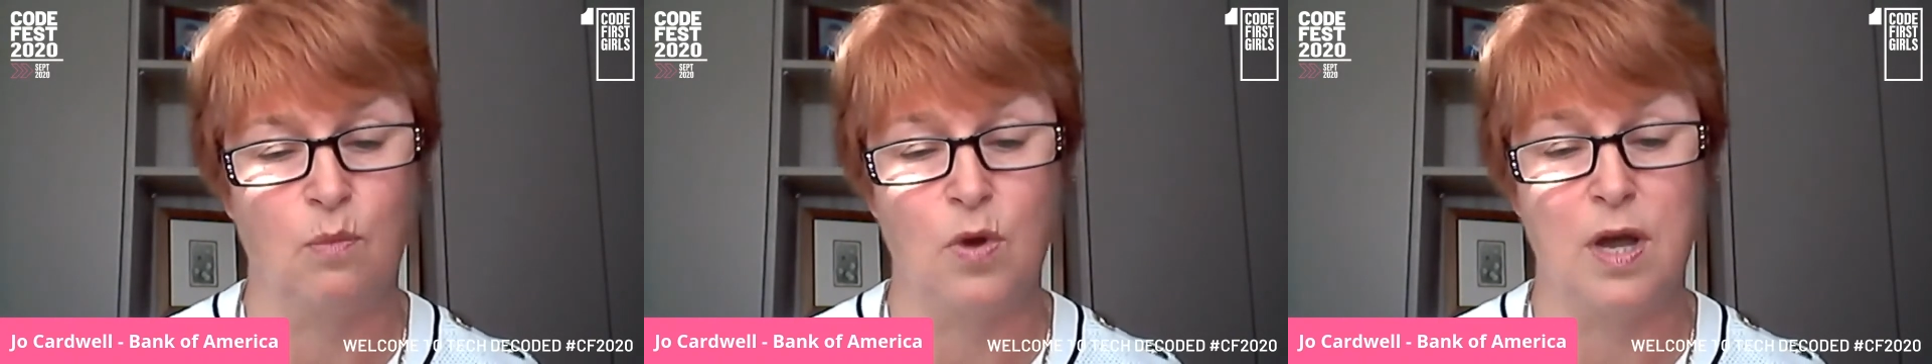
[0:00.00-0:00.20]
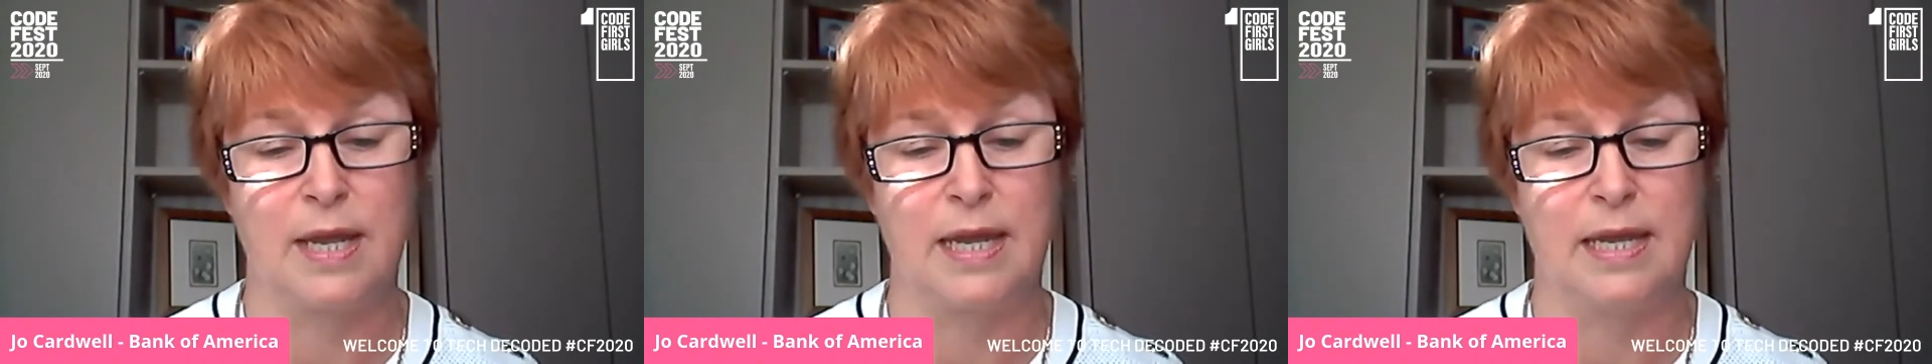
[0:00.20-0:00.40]

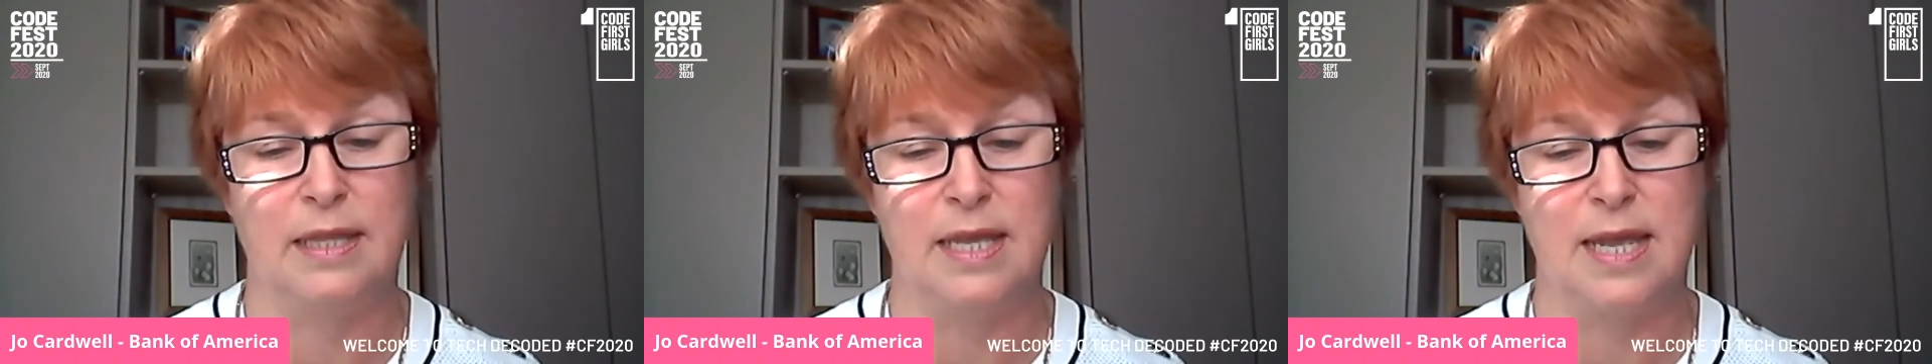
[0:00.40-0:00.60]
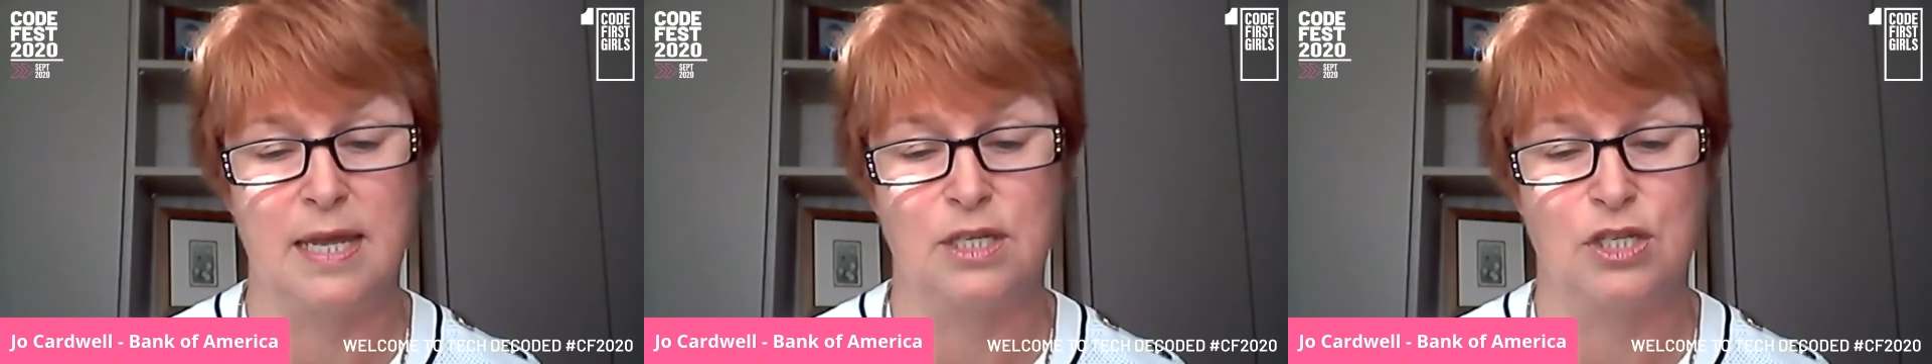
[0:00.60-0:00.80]
working in
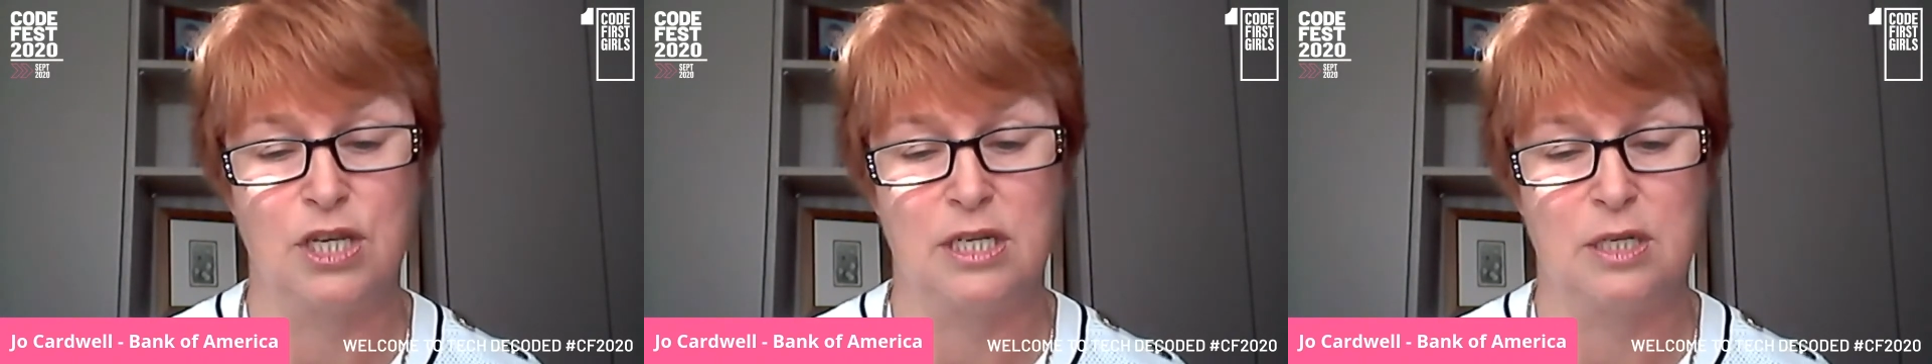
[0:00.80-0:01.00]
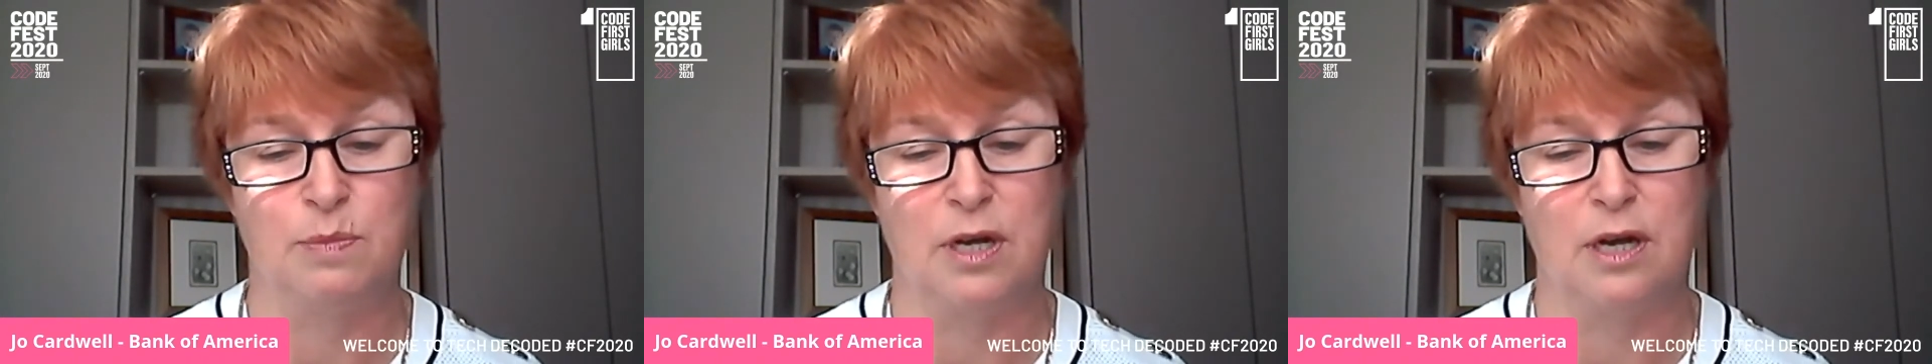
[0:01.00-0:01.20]
the ESG
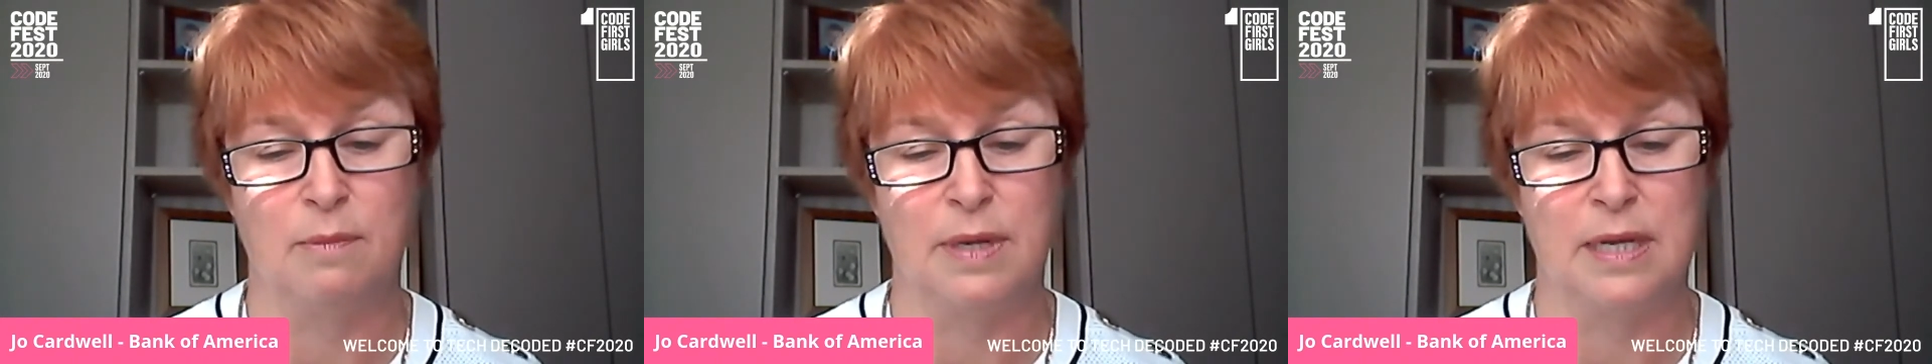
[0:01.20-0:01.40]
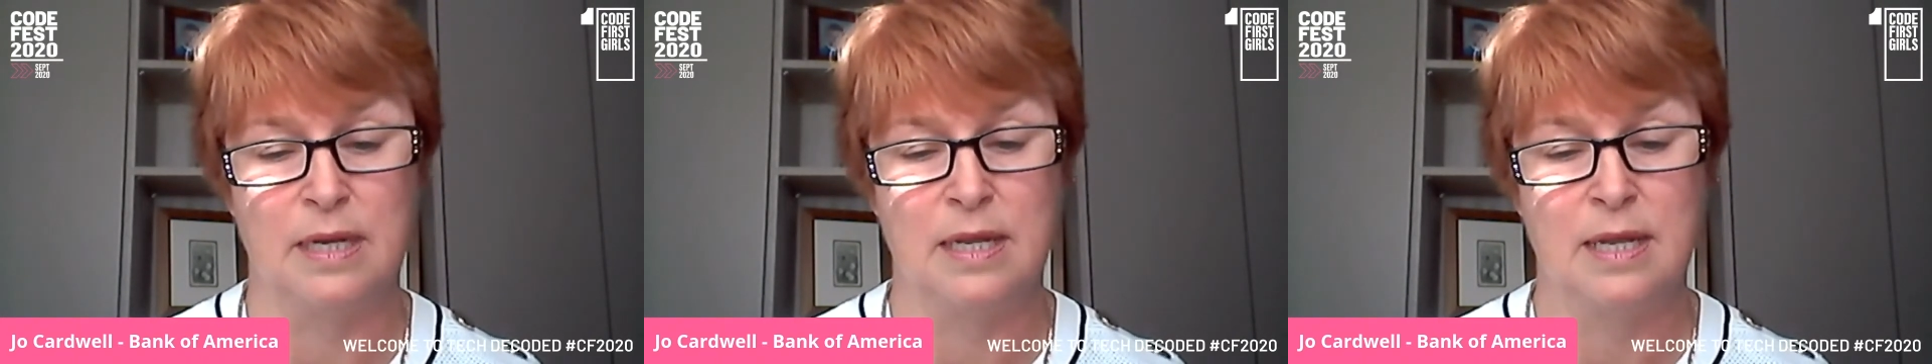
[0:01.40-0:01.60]

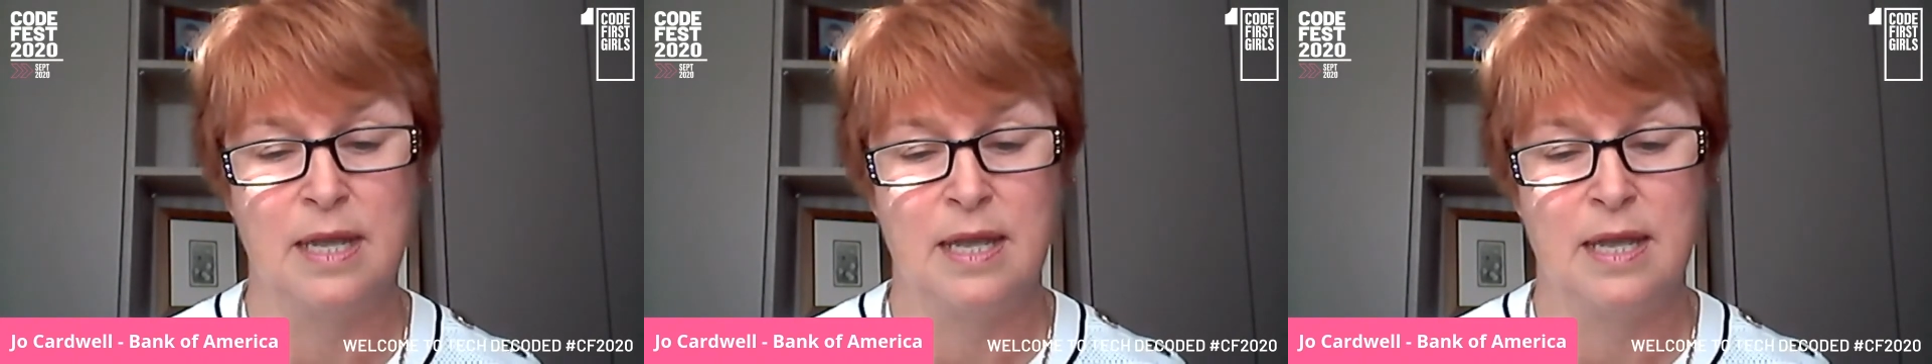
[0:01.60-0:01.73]
department